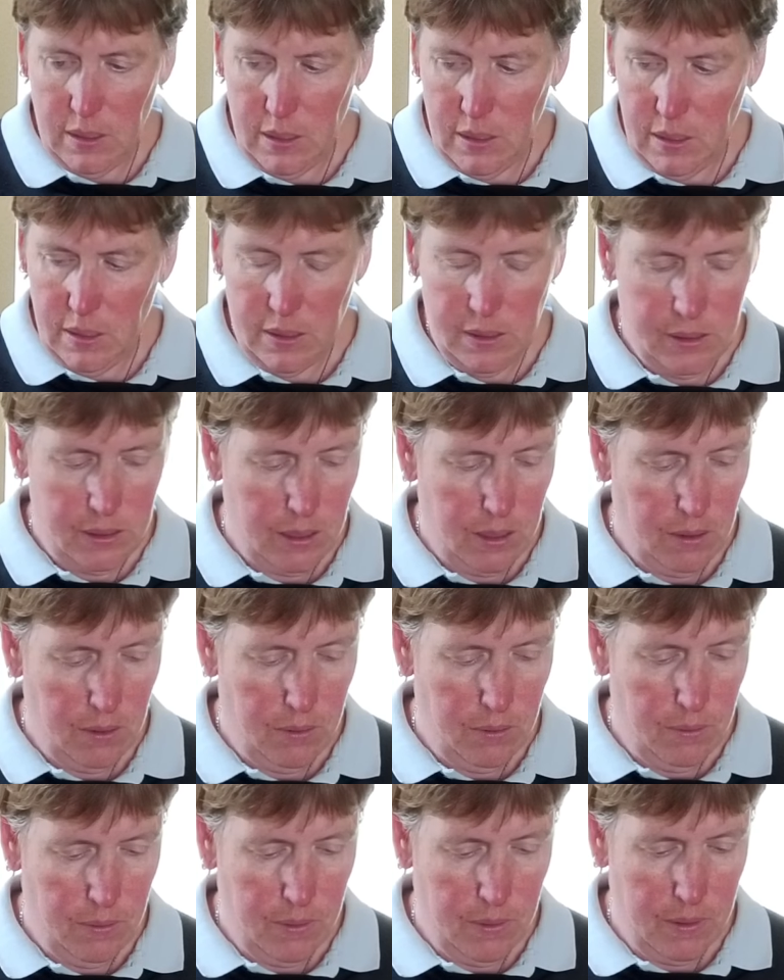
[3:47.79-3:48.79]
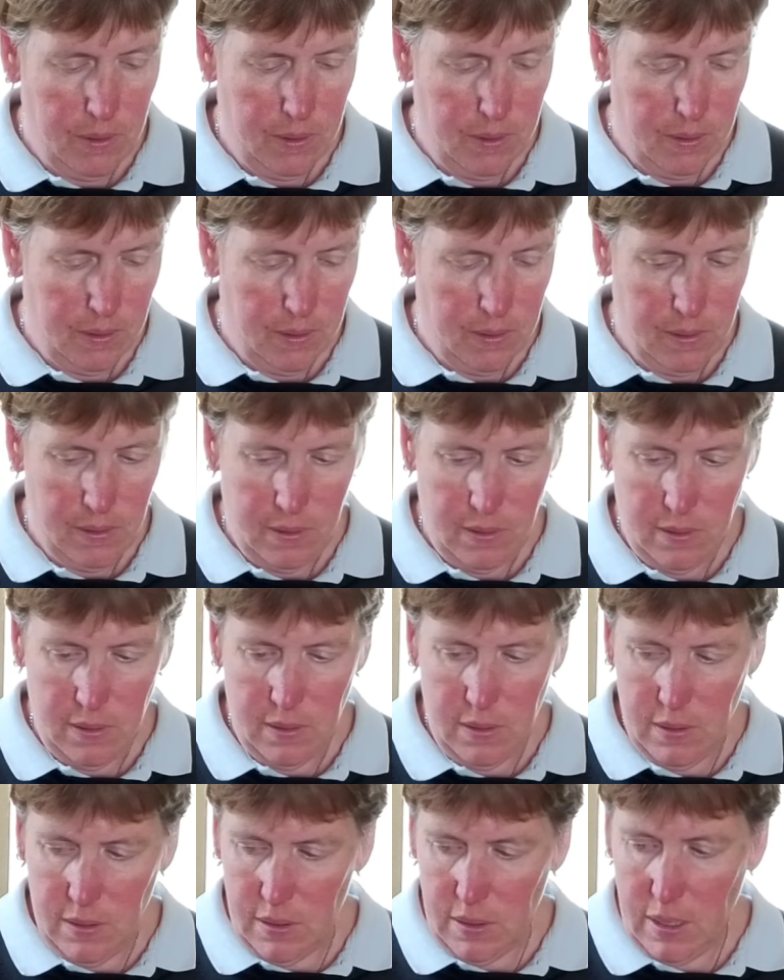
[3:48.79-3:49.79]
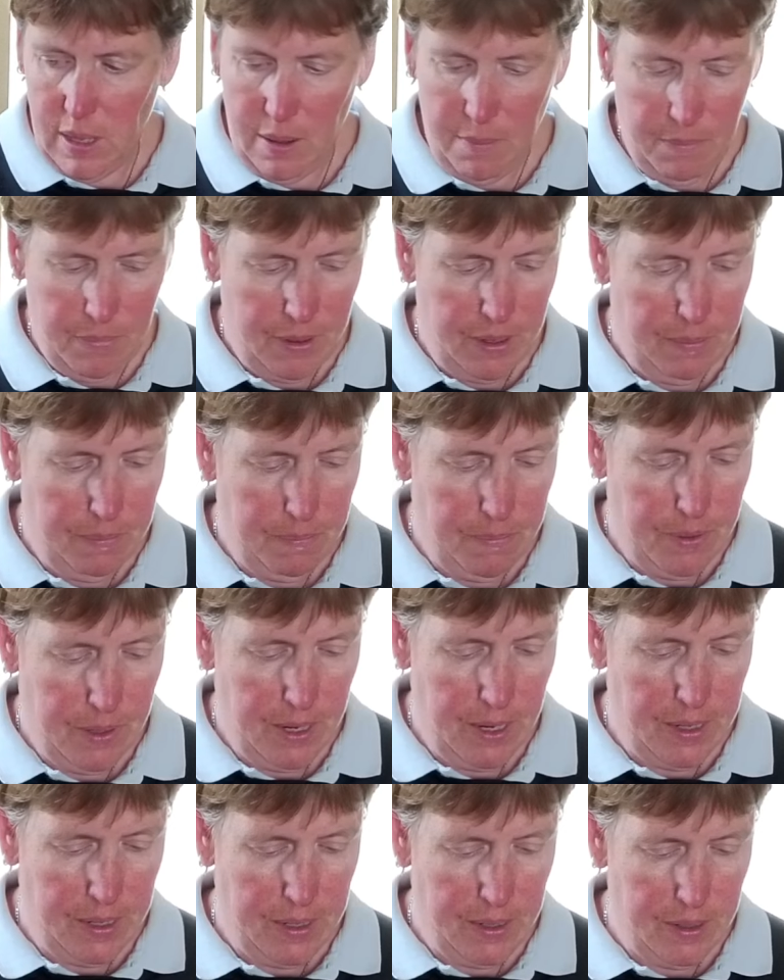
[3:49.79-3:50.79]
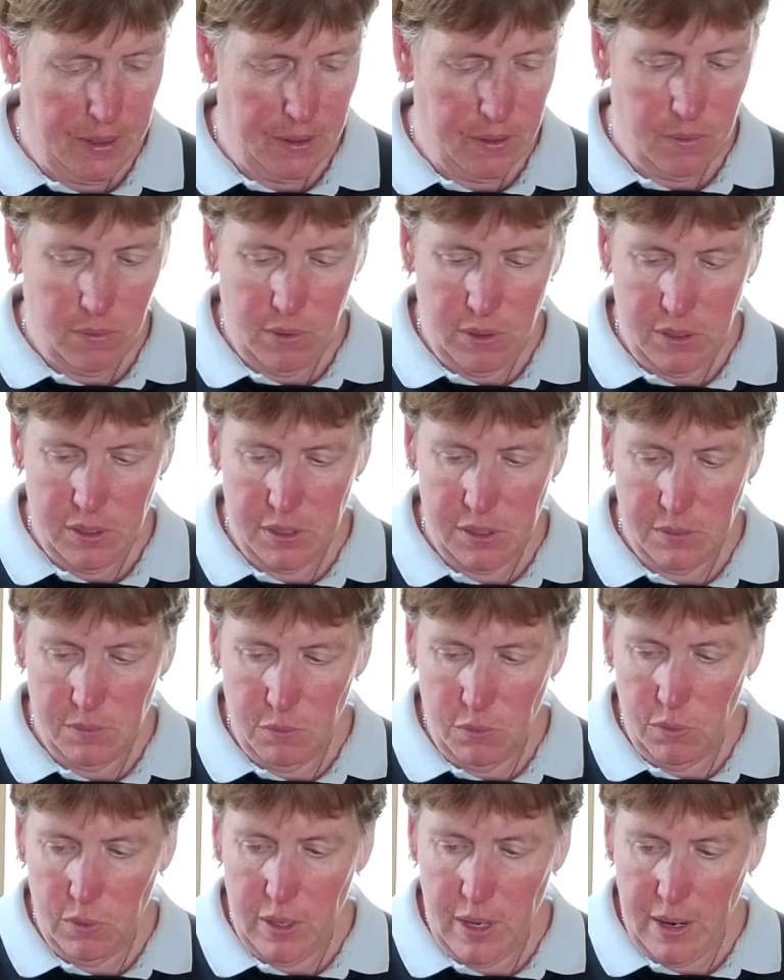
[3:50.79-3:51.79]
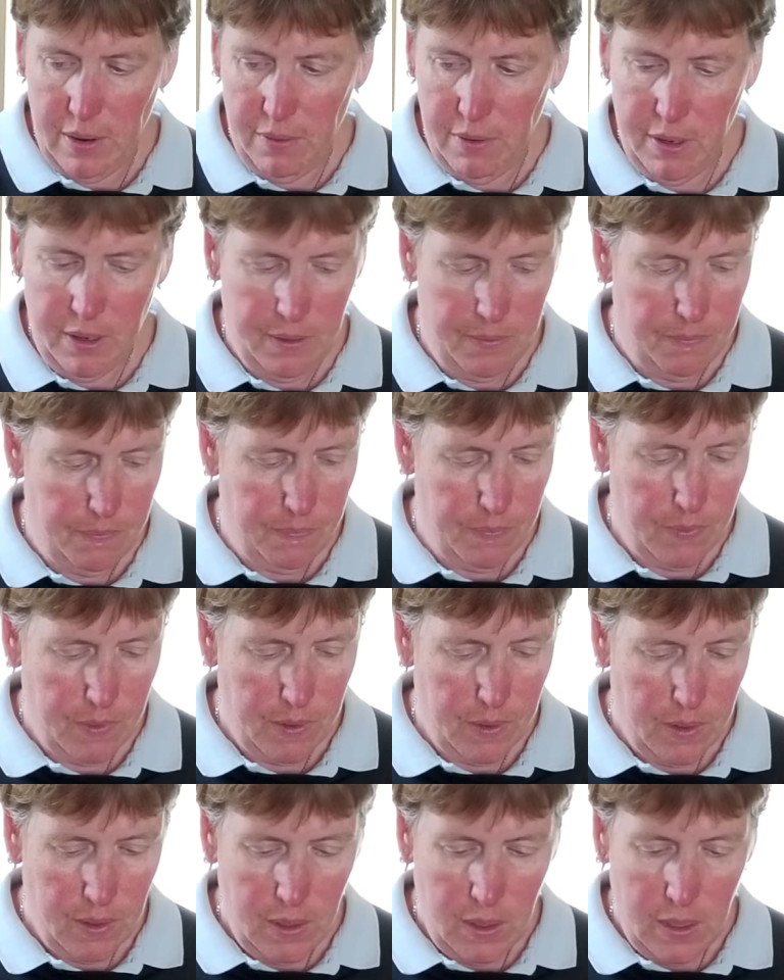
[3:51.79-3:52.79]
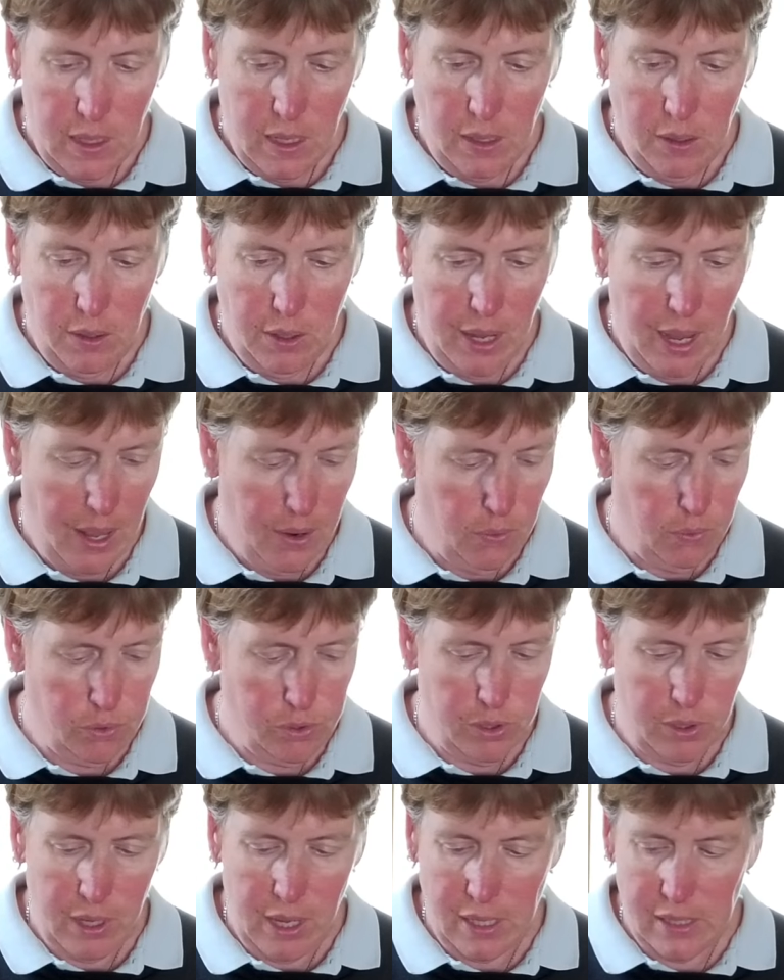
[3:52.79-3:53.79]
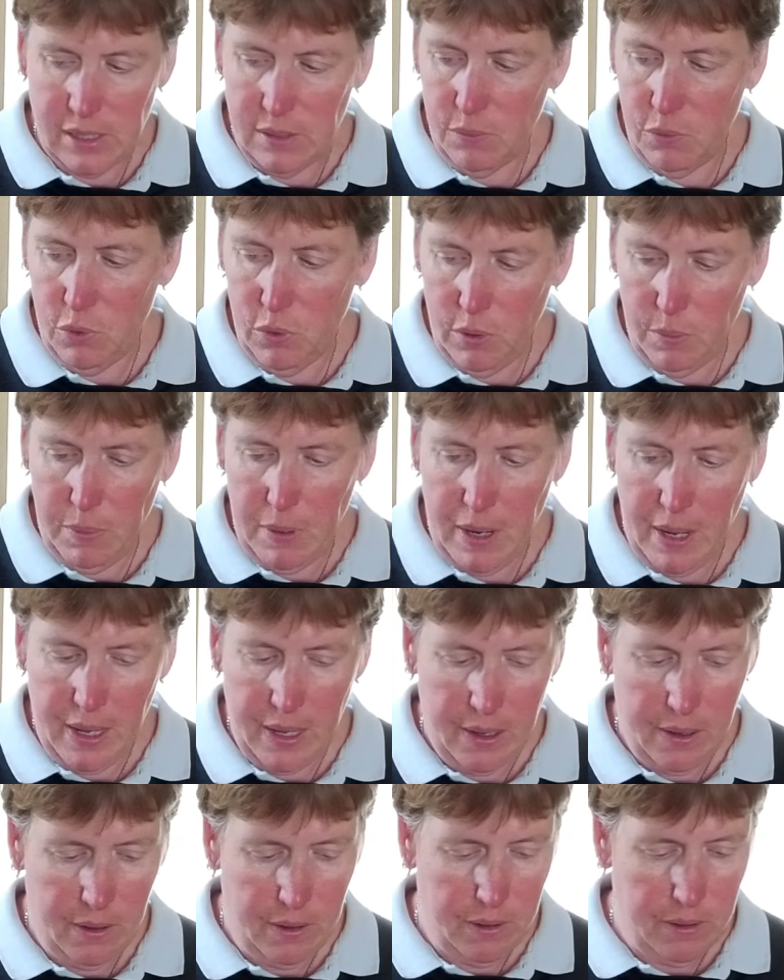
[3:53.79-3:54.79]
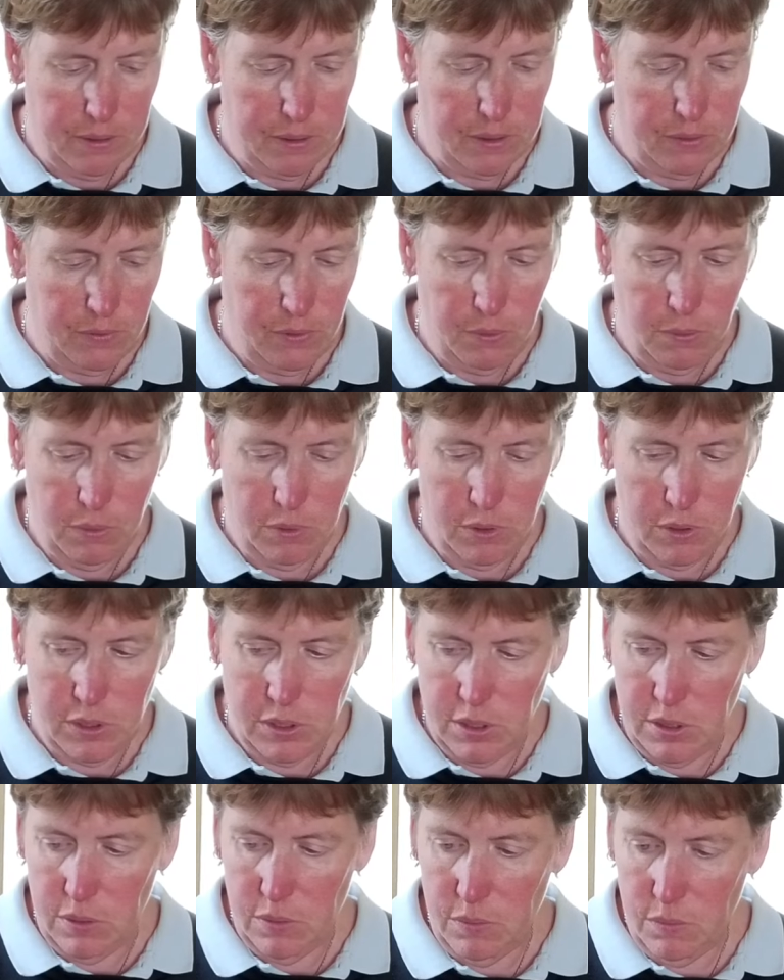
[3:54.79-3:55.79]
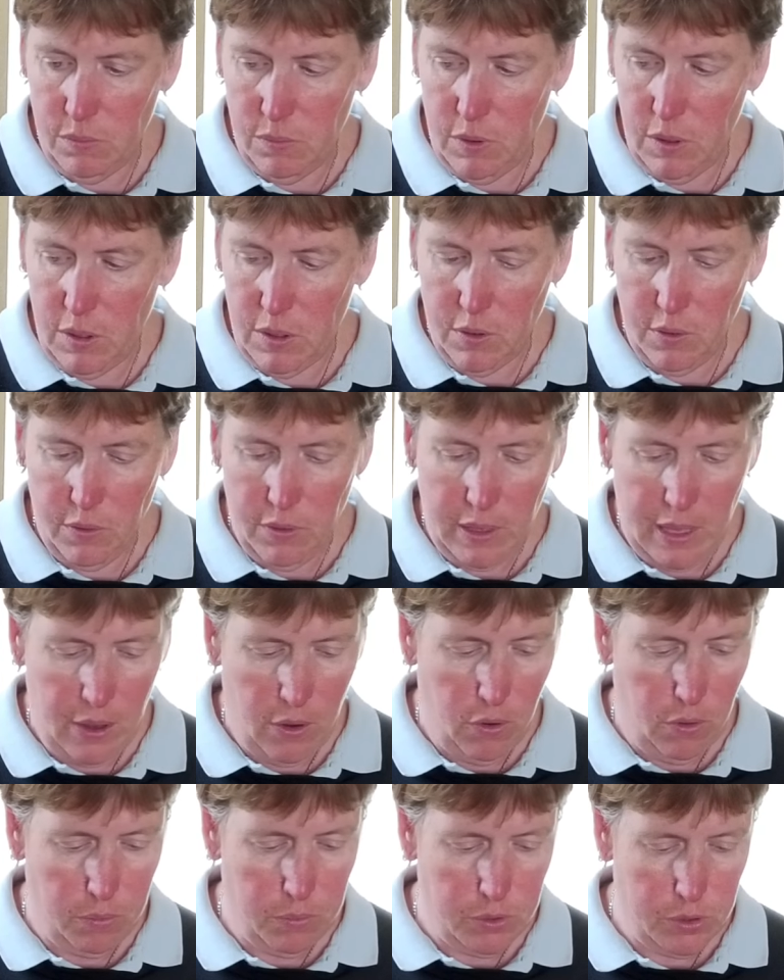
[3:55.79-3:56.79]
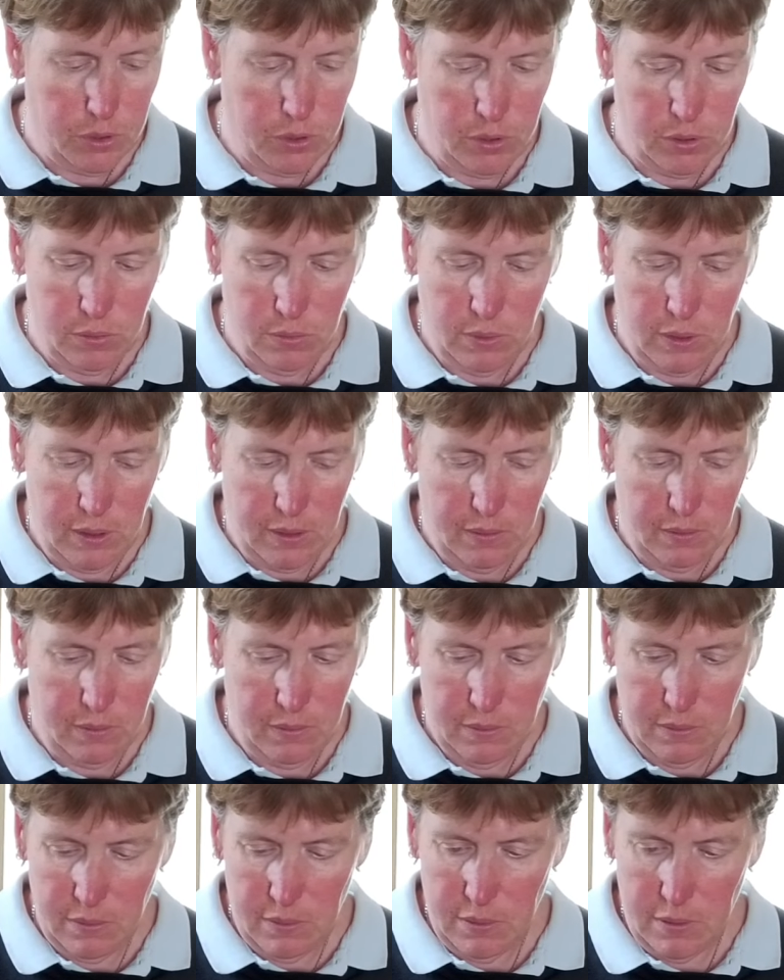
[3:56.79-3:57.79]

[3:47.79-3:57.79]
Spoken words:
and so can be played in quite a small area. And you can also get smaller playing cards if you want to work on that option as well.